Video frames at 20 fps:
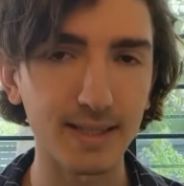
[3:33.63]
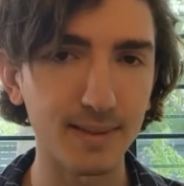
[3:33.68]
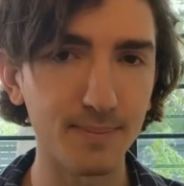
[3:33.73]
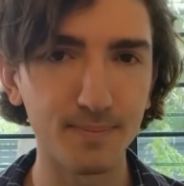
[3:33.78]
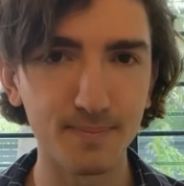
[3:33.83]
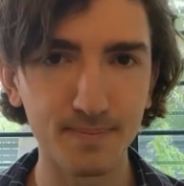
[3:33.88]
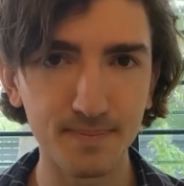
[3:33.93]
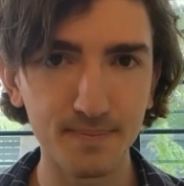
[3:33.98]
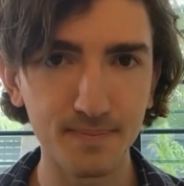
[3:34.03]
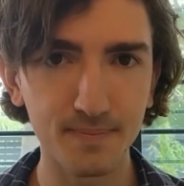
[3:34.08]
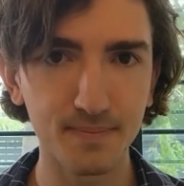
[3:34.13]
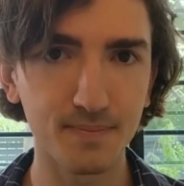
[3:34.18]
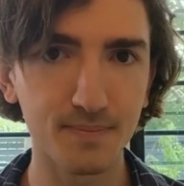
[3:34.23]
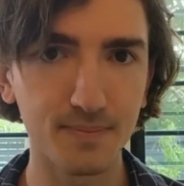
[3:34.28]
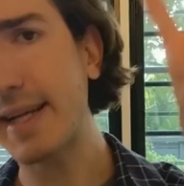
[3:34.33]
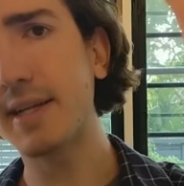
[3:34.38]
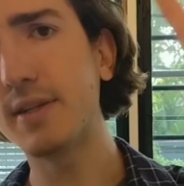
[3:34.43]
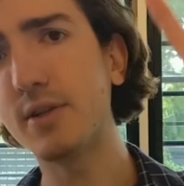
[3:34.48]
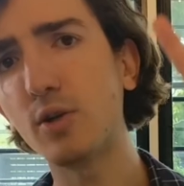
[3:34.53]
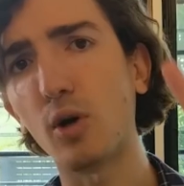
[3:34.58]
Your
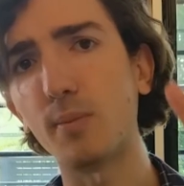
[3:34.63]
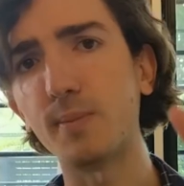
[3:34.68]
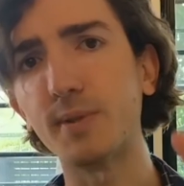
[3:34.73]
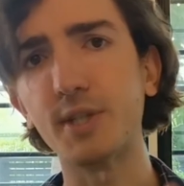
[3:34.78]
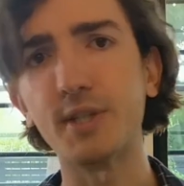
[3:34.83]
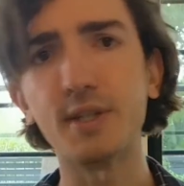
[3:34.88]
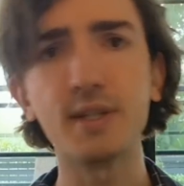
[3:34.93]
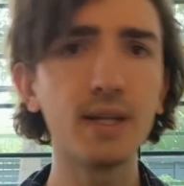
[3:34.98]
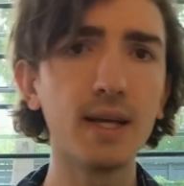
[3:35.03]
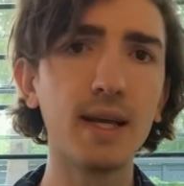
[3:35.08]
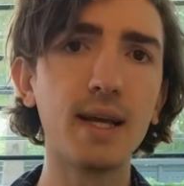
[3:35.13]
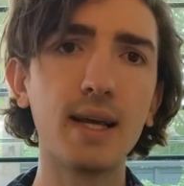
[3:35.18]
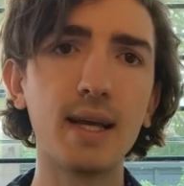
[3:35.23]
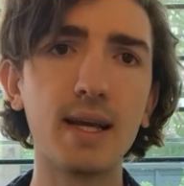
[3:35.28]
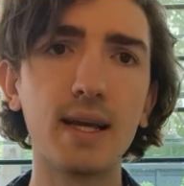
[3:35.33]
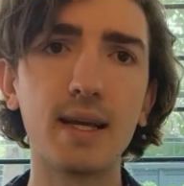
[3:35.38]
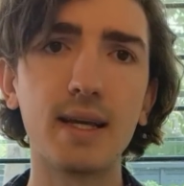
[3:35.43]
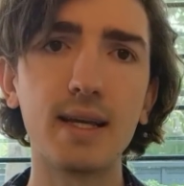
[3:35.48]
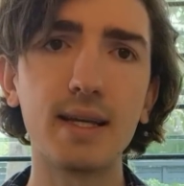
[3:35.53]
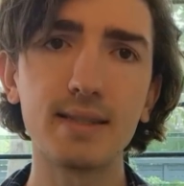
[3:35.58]
second option
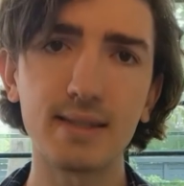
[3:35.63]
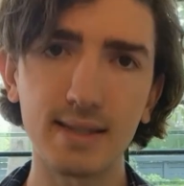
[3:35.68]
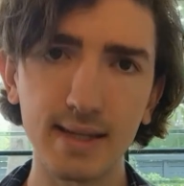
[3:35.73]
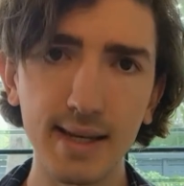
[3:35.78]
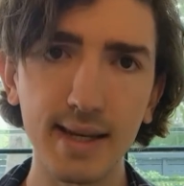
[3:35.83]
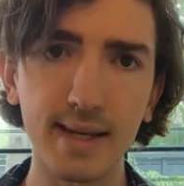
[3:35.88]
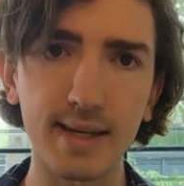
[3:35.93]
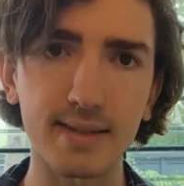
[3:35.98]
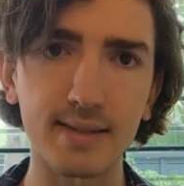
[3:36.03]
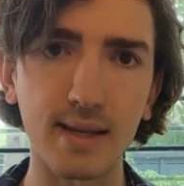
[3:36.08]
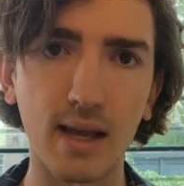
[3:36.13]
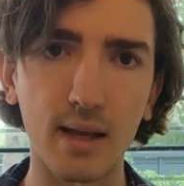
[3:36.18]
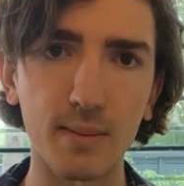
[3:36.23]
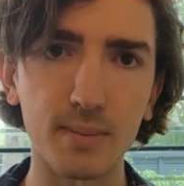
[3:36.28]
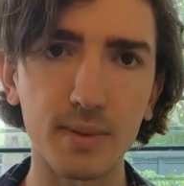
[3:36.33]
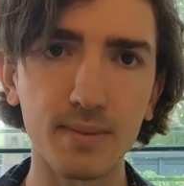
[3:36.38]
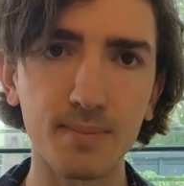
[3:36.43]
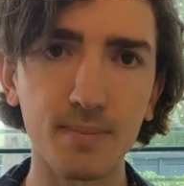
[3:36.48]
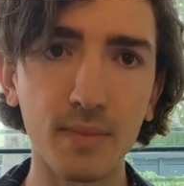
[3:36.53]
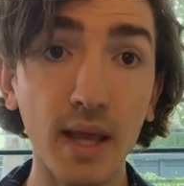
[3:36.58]
is Linux
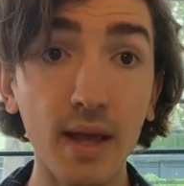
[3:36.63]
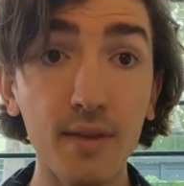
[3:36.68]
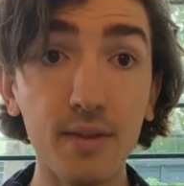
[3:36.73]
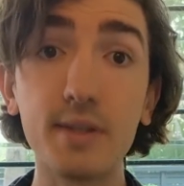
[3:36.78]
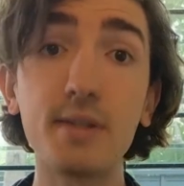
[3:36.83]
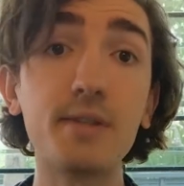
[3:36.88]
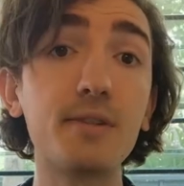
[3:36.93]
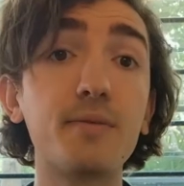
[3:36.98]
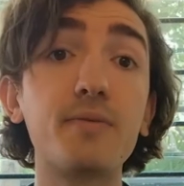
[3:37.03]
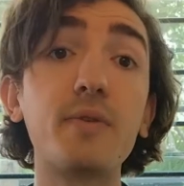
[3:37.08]
apps. This is a